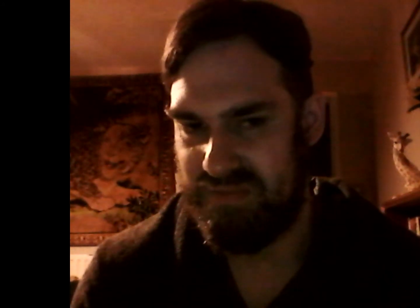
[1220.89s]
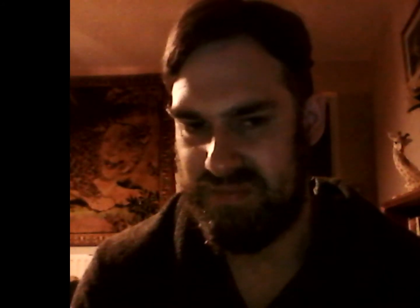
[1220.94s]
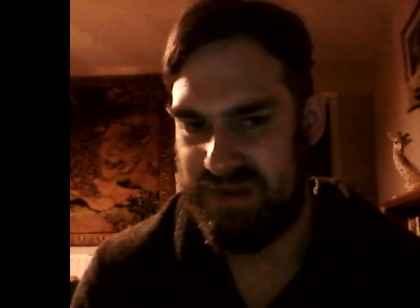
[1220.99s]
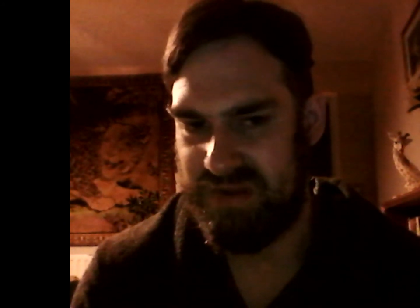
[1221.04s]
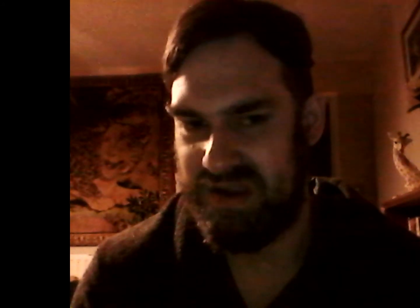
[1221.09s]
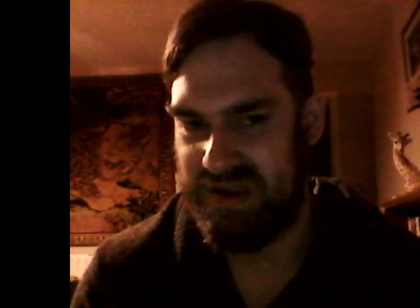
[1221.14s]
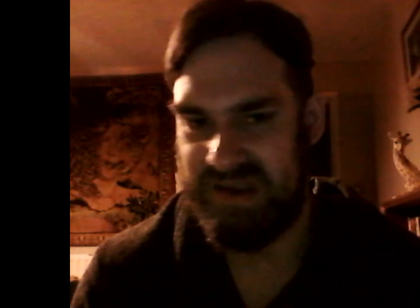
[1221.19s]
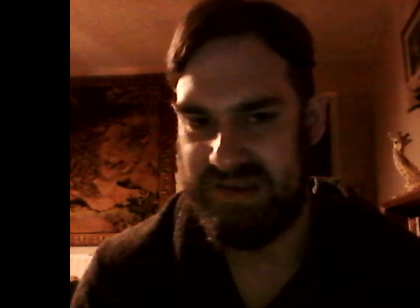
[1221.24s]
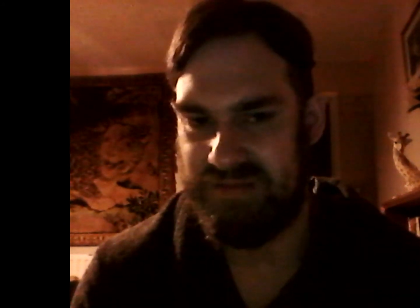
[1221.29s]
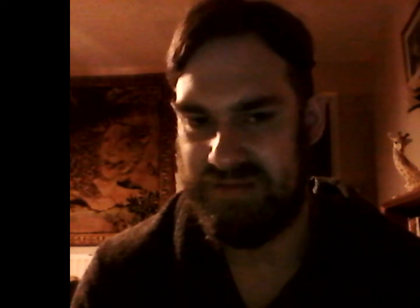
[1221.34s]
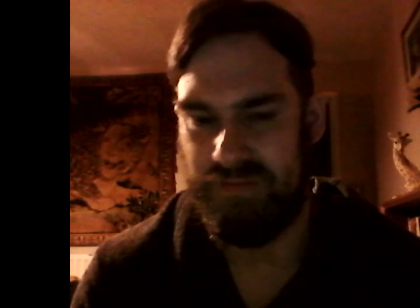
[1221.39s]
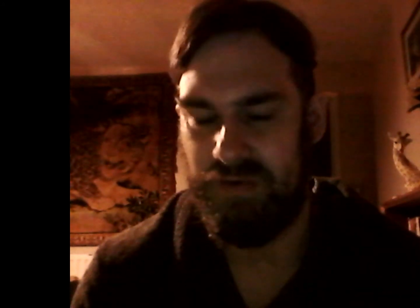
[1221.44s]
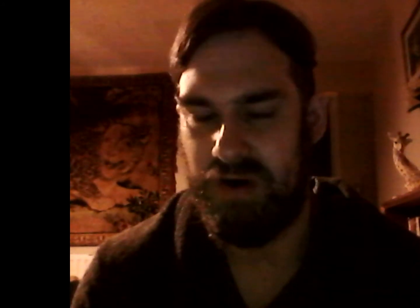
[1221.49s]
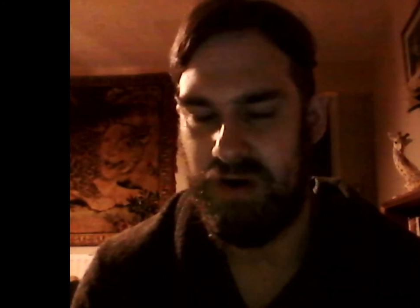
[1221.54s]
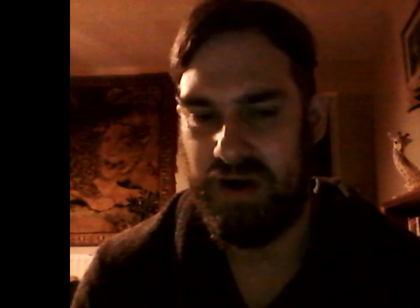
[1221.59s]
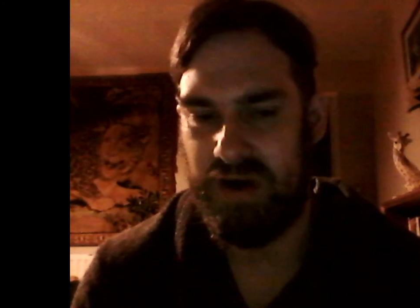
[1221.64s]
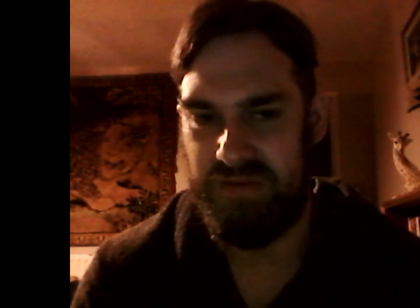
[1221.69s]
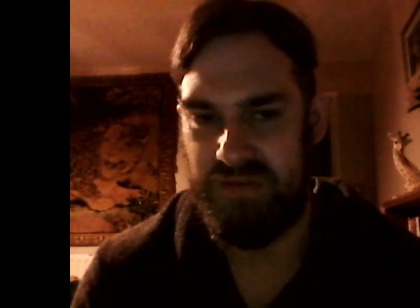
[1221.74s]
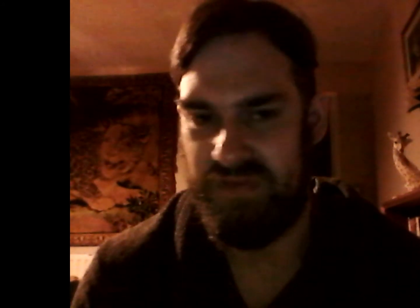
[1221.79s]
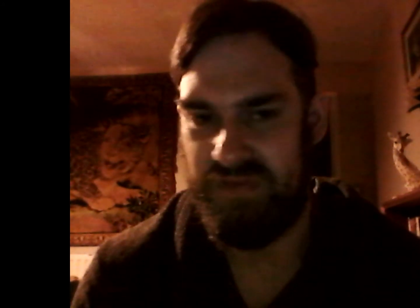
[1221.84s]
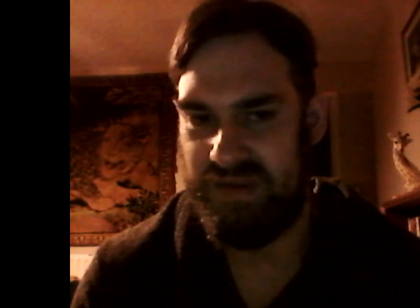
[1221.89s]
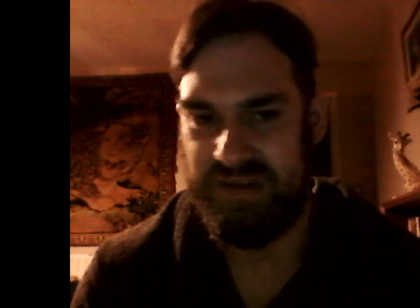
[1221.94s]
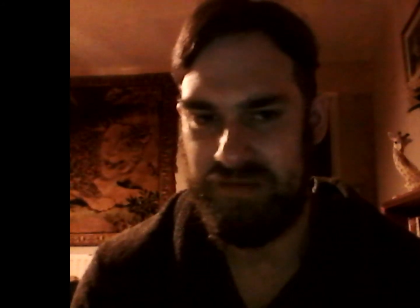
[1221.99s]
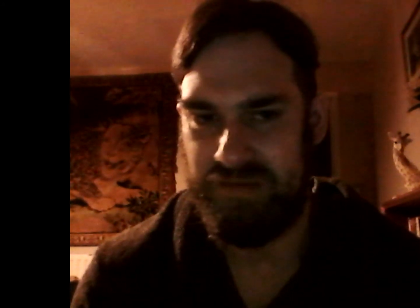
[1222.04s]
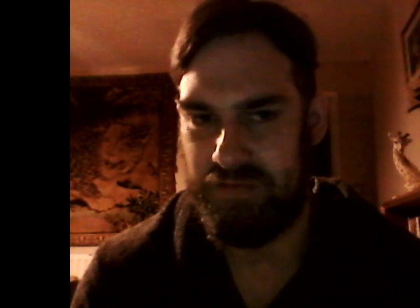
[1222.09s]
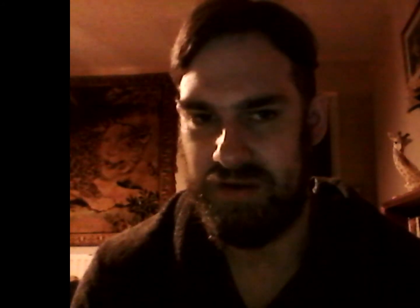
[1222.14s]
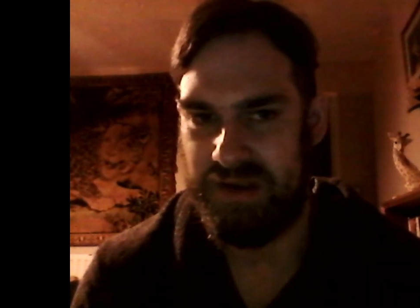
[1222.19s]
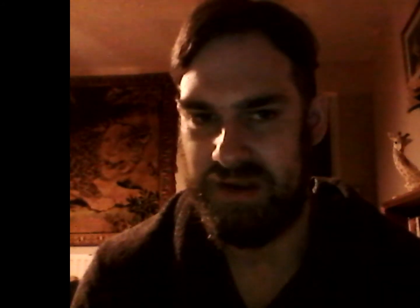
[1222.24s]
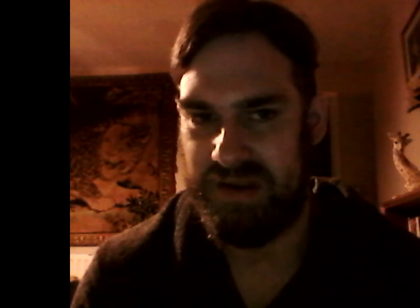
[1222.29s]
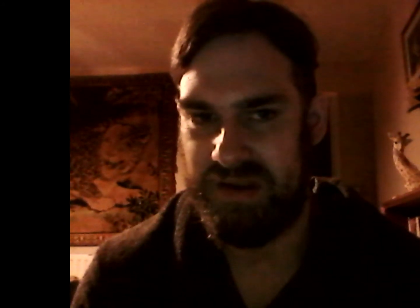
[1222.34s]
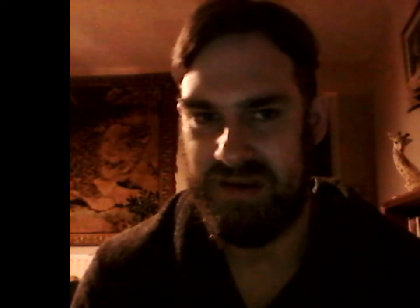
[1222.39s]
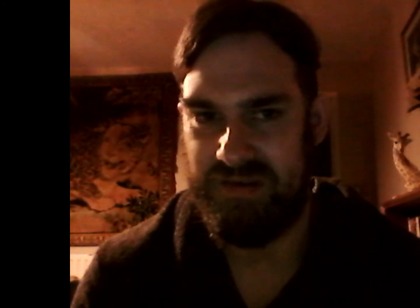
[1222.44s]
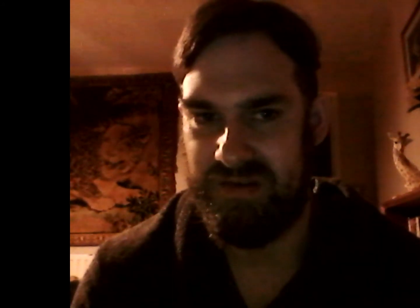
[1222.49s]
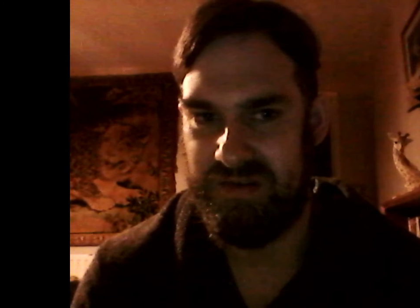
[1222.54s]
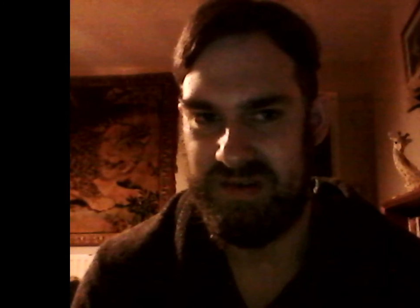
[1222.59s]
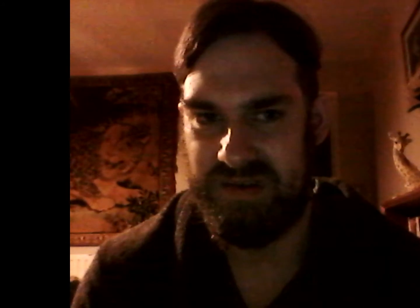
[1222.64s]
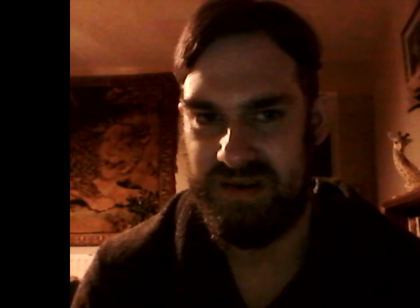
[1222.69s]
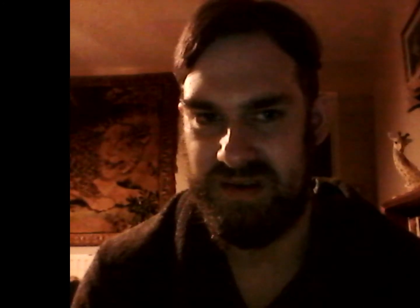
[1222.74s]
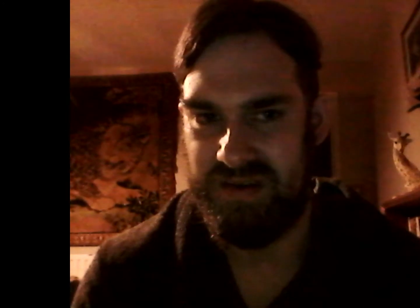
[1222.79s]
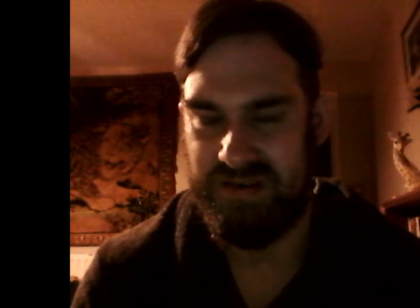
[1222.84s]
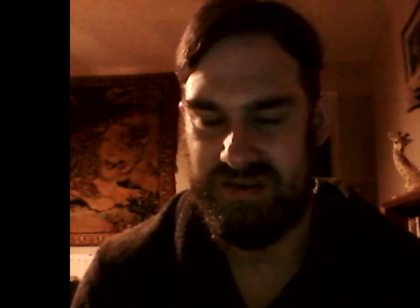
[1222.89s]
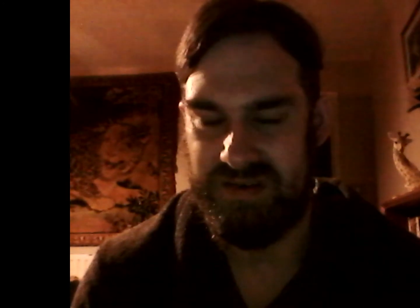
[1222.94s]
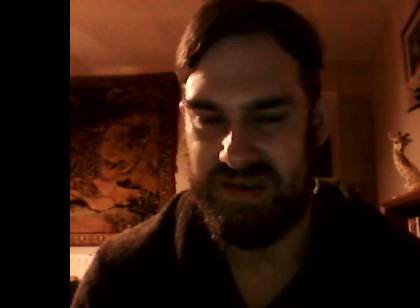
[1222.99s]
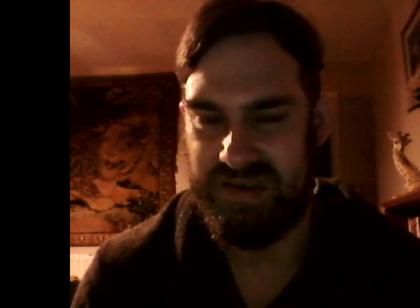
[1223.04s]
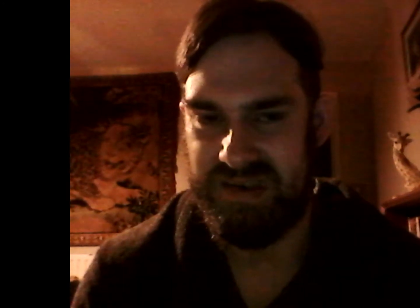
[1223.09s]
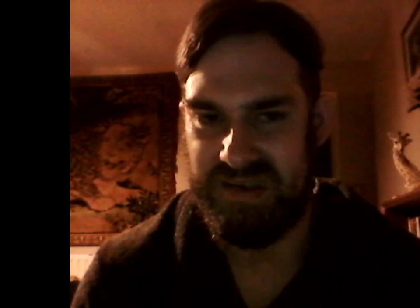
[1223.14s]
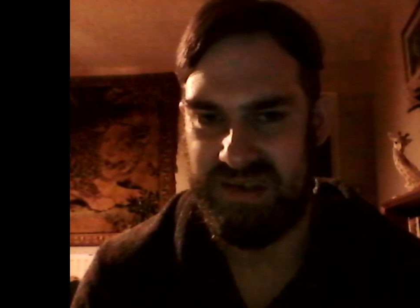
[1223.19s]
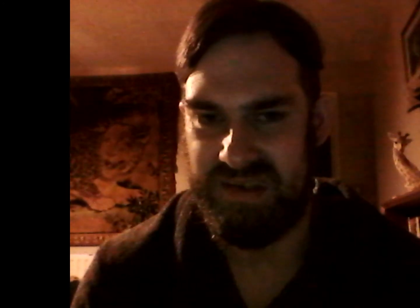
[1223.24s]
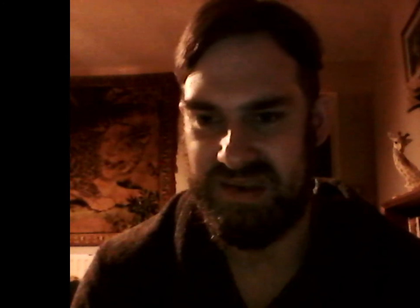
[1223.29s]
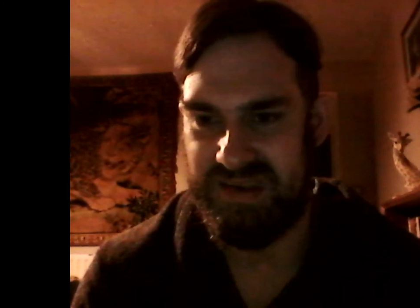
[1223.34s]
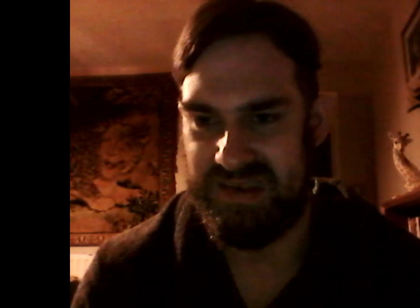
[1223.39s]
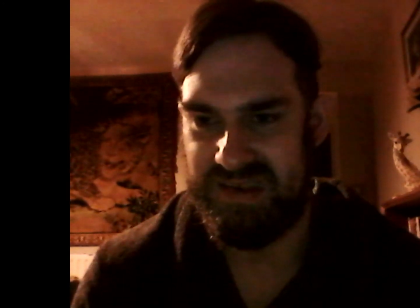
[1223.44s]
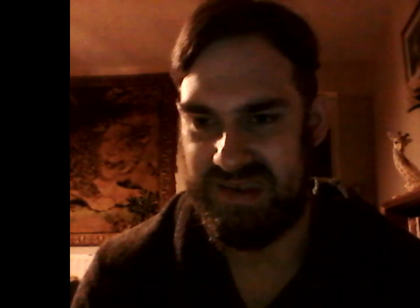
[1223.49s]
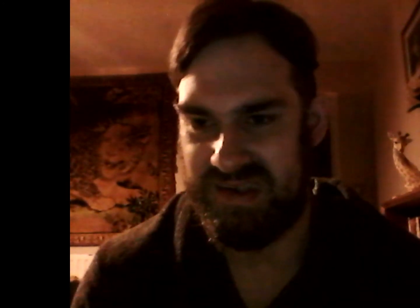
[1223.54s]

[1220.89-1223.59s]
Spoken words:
his wife, his widow, has noticed this.